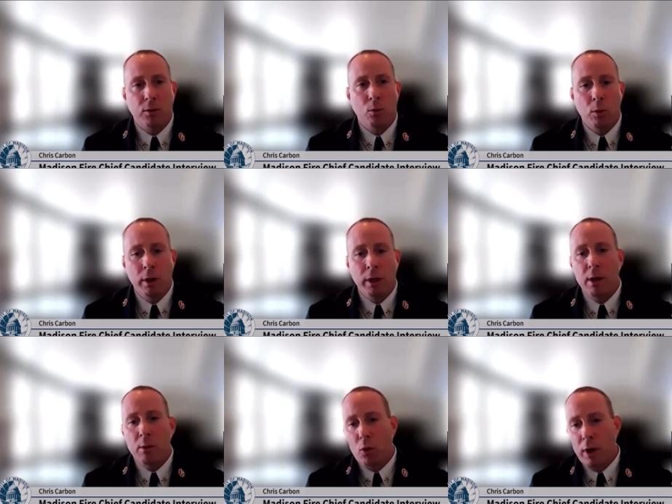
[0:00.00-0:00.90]
to really
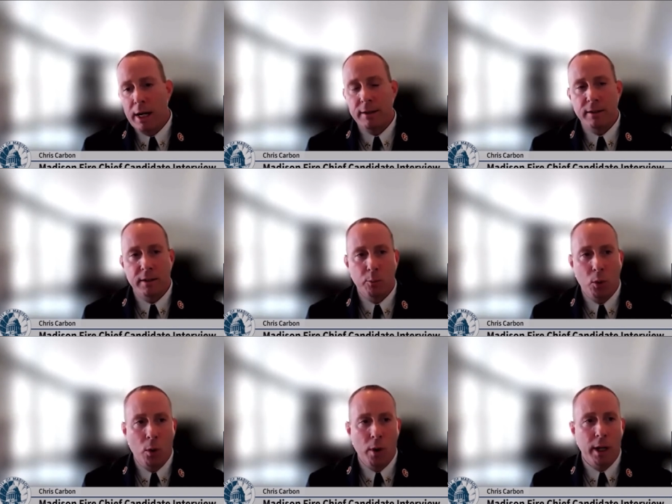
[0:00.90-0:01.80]
embrace and
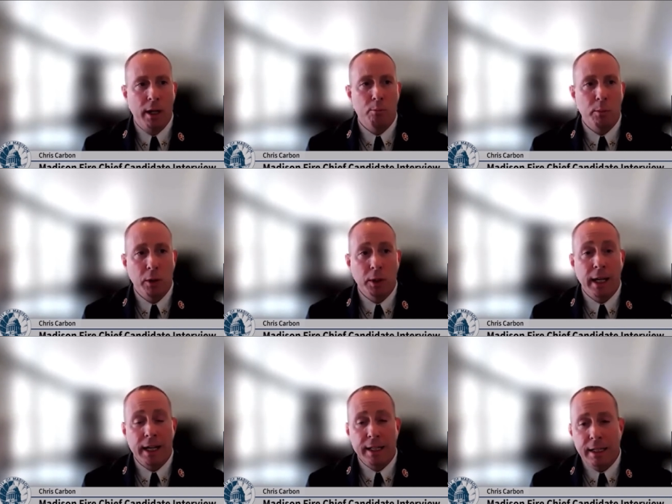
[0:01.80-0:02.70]
support and build
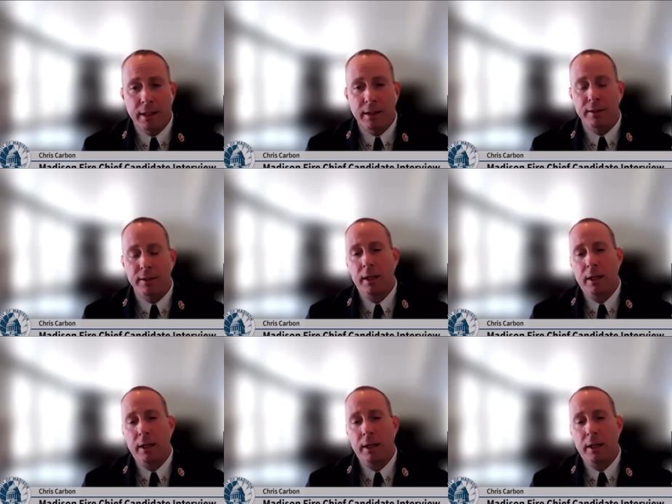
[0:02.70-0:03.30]
ideas